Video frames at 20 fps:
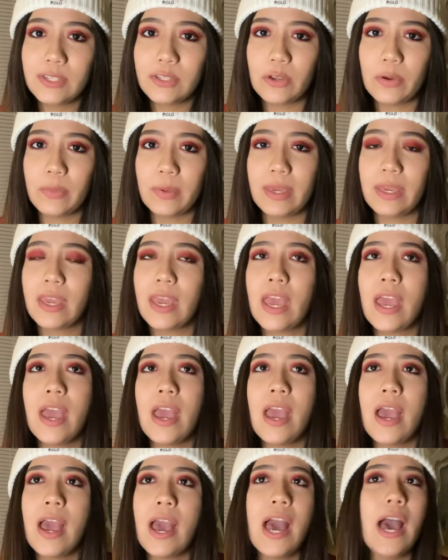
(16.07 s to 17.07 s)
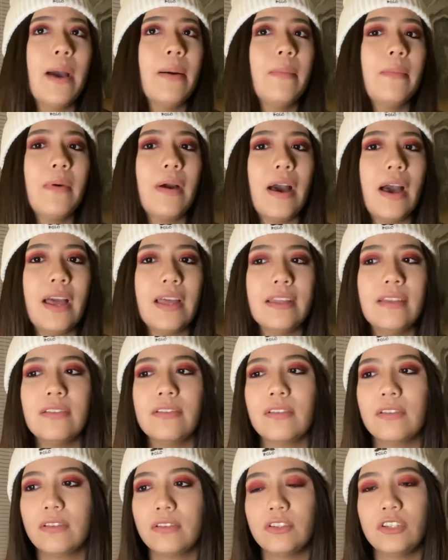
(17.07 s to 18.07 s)
know me, I
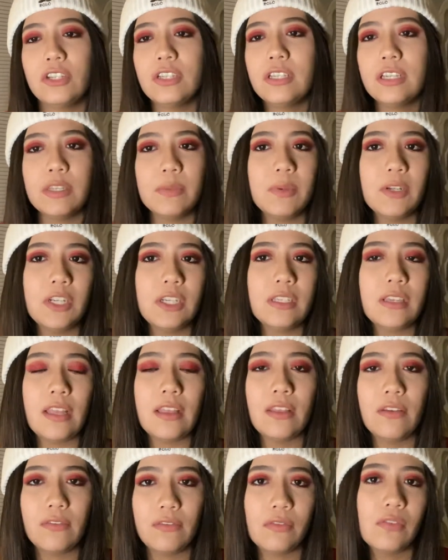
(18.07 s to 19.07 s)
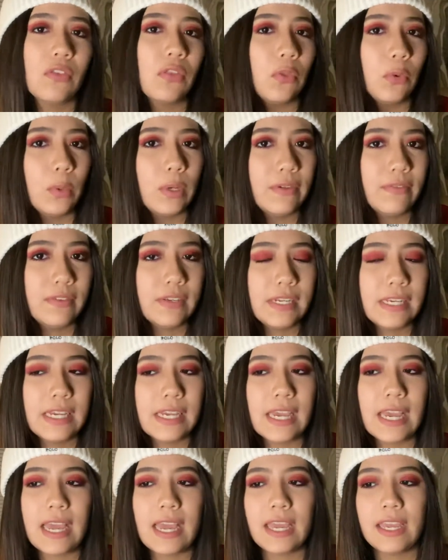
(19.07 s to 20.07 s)
just as much as I love thrifting,
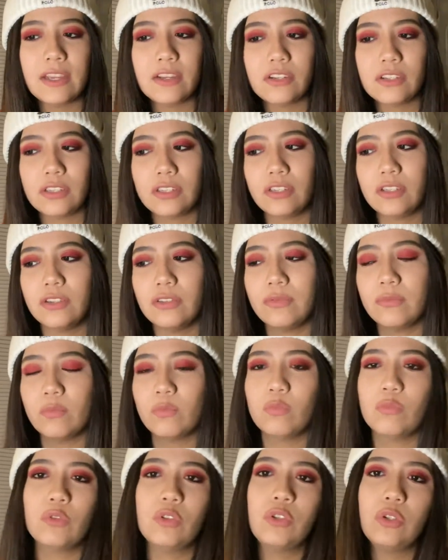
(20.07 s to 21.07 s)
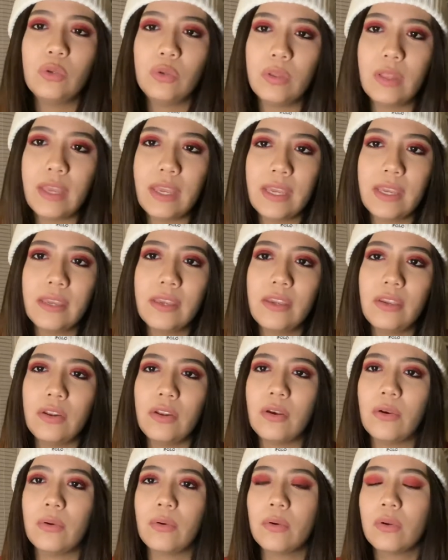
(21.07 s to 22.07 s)
I actually do like, you
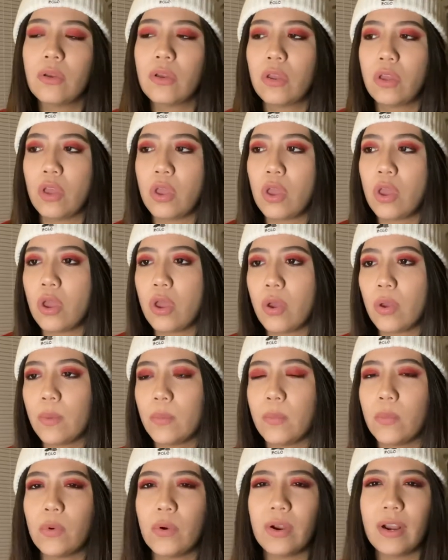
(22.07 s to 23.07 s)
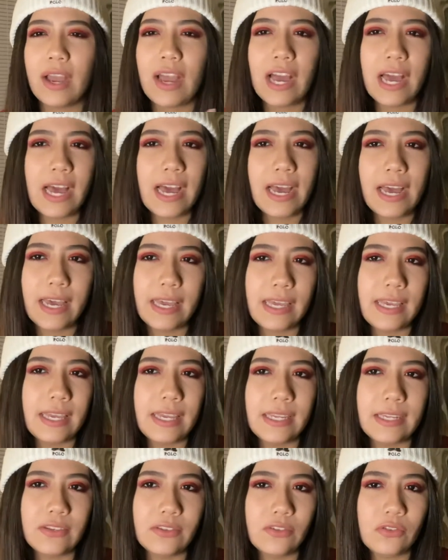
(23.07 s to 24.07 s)
know, more
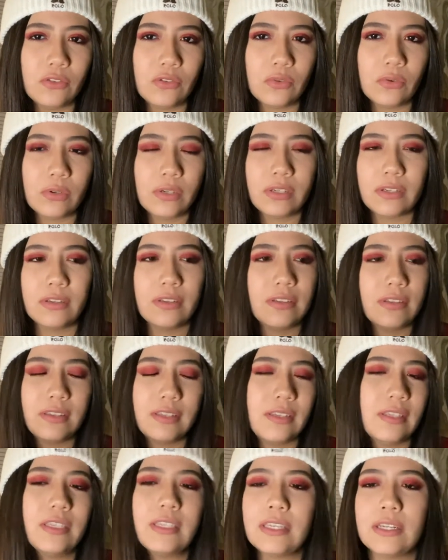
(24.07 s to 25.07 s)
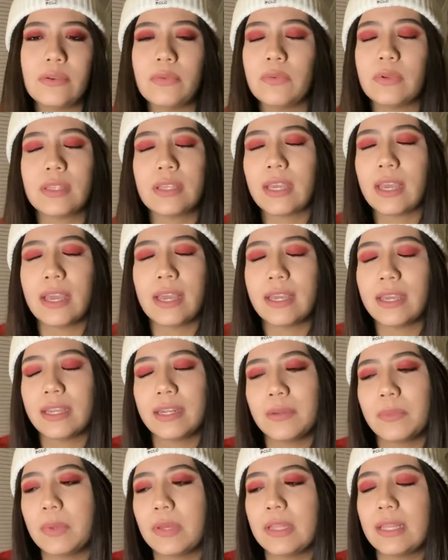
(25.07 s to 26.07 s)
high-end stores. This isn't really high-end,
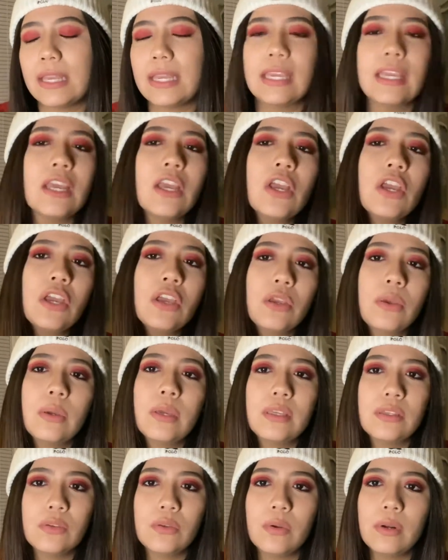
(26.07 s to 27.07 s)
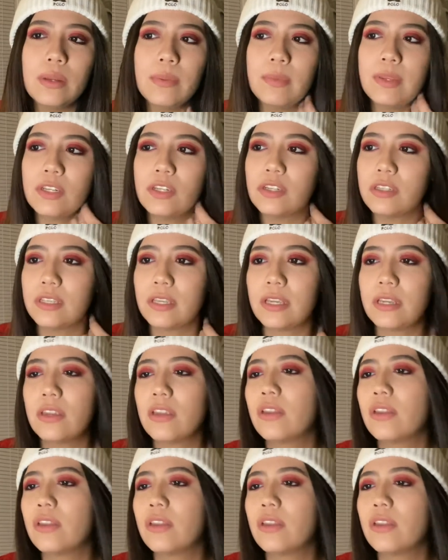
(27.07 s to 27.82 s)
but like, you guys know what I mean. Just like